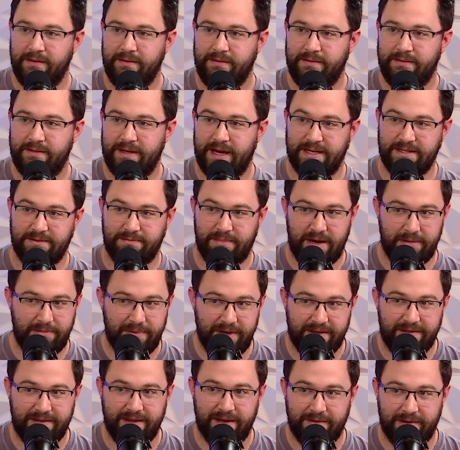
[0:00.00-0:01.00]
That's my big
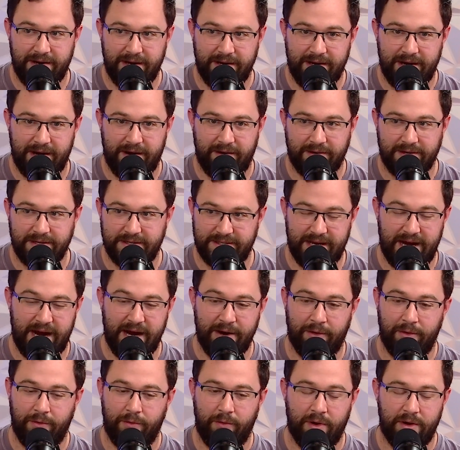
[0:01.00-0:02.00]
thing right now, because I
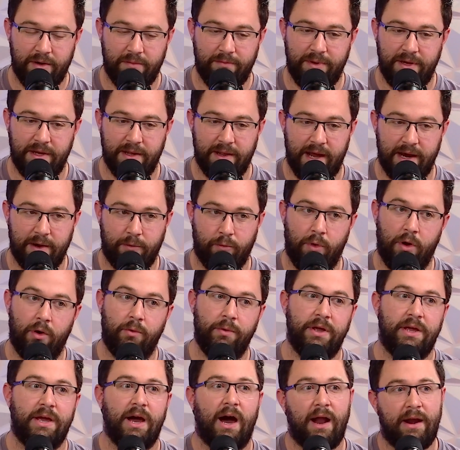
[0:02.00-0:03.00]
don't want to be like, well, we
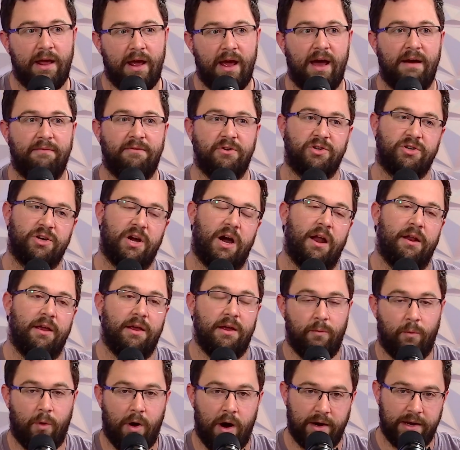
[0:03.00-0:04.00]
got to have a shot of
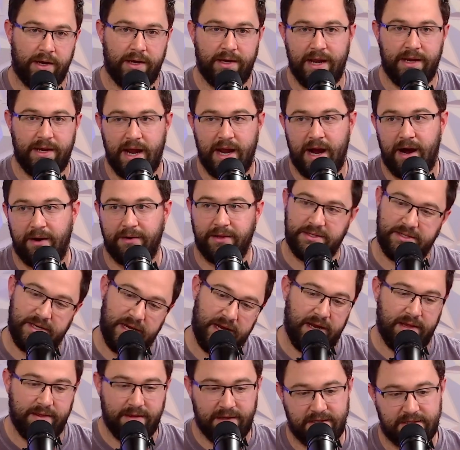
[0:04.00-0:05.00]
him walking down and
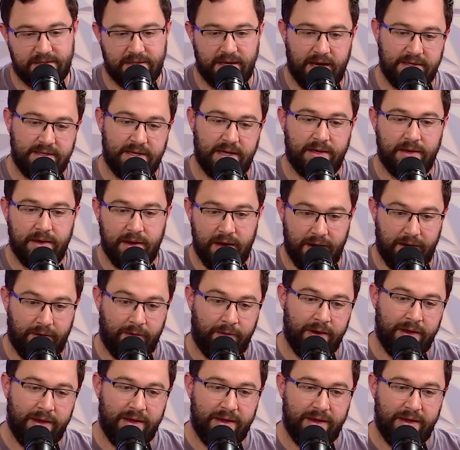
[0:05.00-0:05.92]
saying this line. It's like, no.